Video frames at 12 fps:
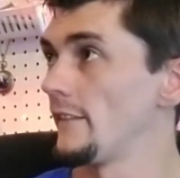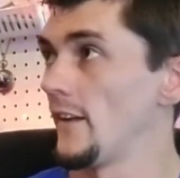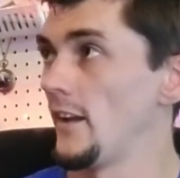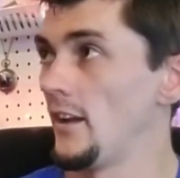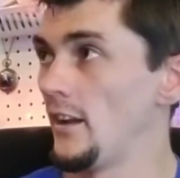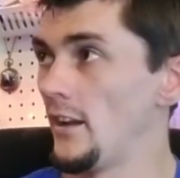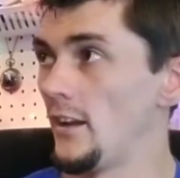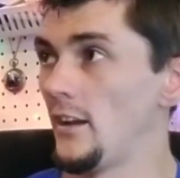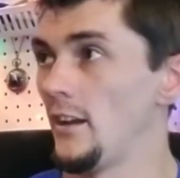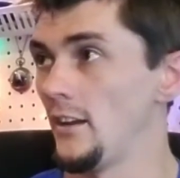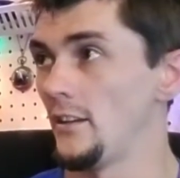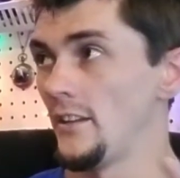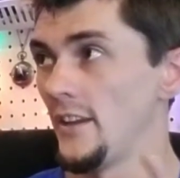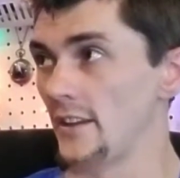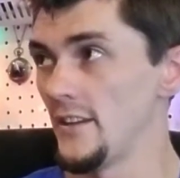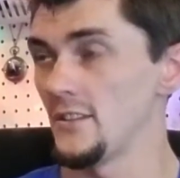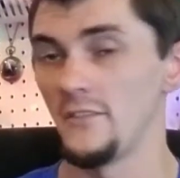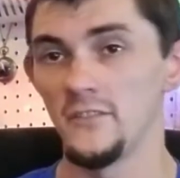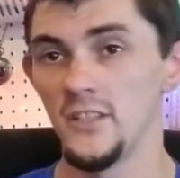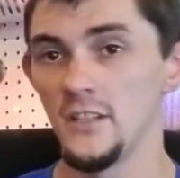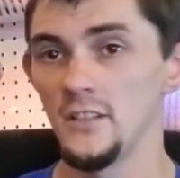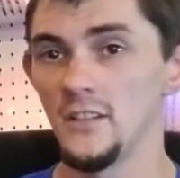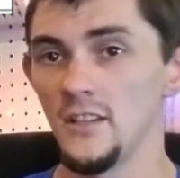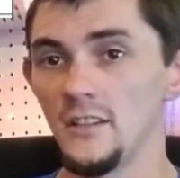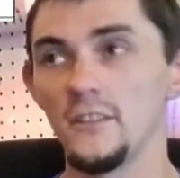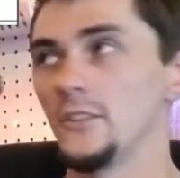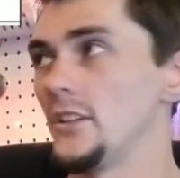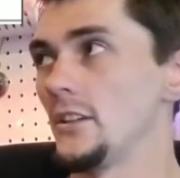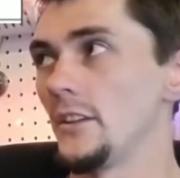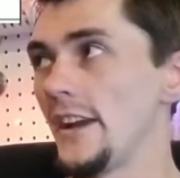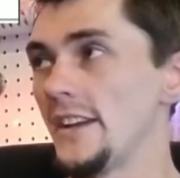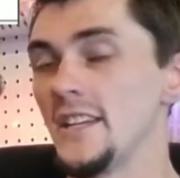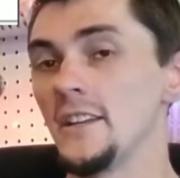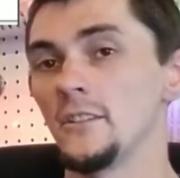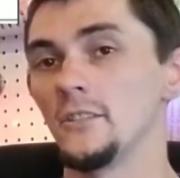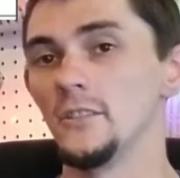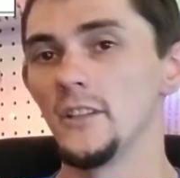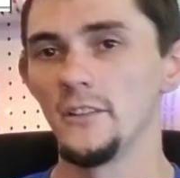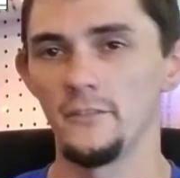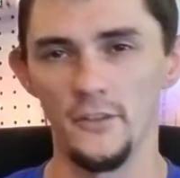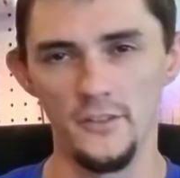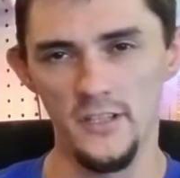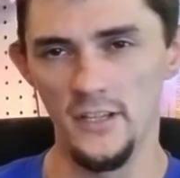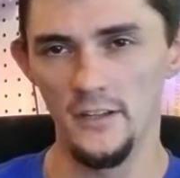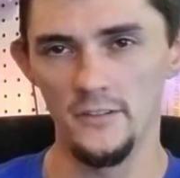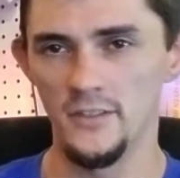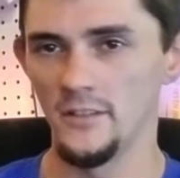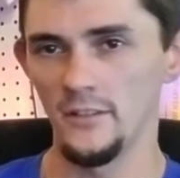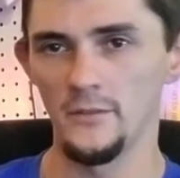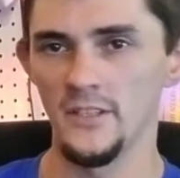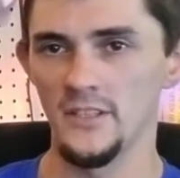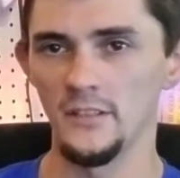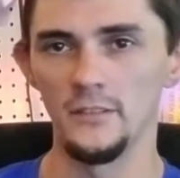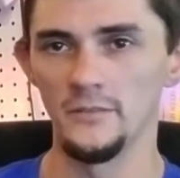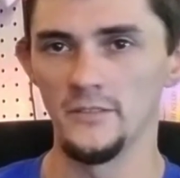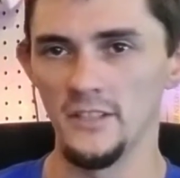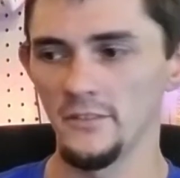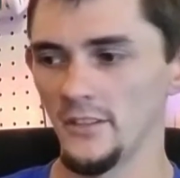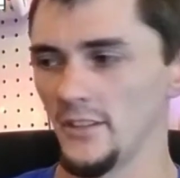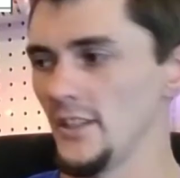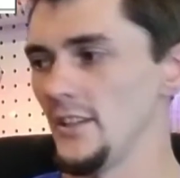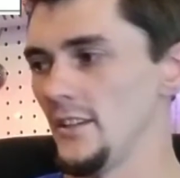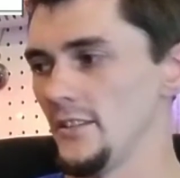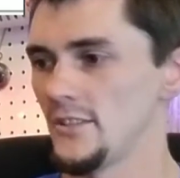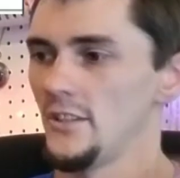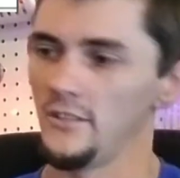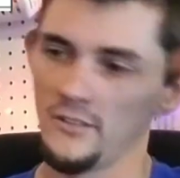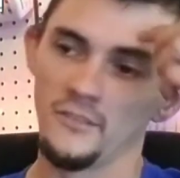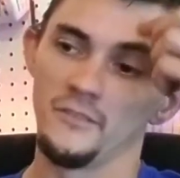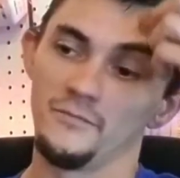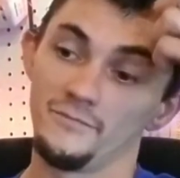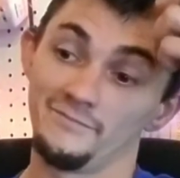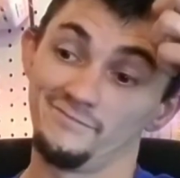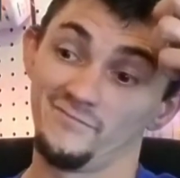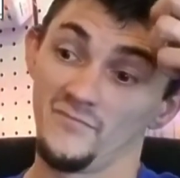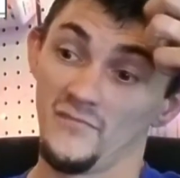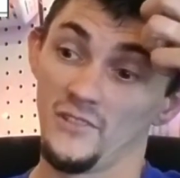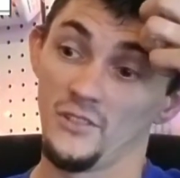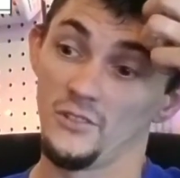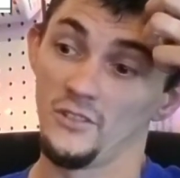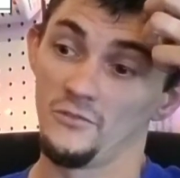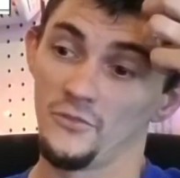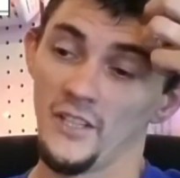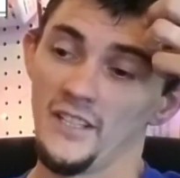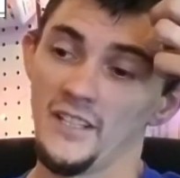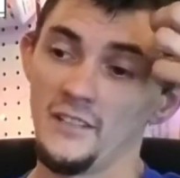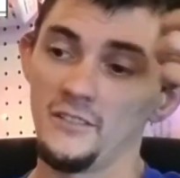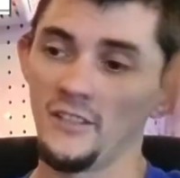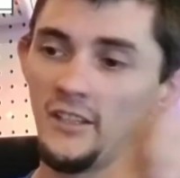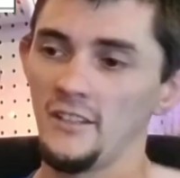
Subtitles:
and the AX15. They're nearly identical. First gear is the only one that's a little different. So right now,